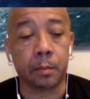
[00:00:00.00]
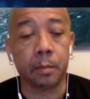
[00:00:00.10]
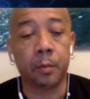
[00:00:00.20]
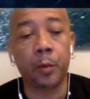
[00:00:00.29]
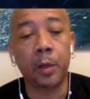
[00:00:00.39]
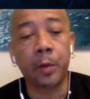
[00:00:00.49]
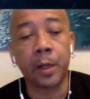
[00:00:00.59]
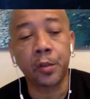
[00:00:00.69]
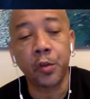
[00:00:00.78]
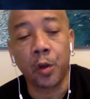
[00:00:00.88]
Willy would have
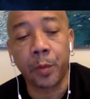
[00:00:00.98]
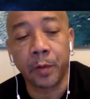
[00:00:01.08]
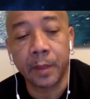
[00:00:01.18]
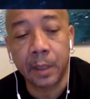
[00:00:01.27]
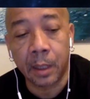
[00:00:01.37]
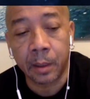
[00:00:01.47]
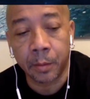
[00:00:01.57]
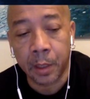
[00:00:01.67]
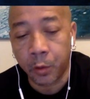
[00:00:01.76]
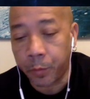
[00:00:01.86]
string up everything and then
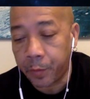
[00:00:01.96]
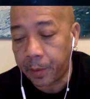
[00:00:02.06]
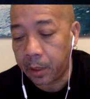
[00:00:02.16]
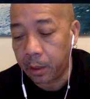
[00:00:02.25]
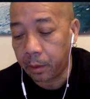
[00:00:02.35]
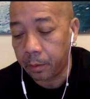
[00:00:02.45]
make play.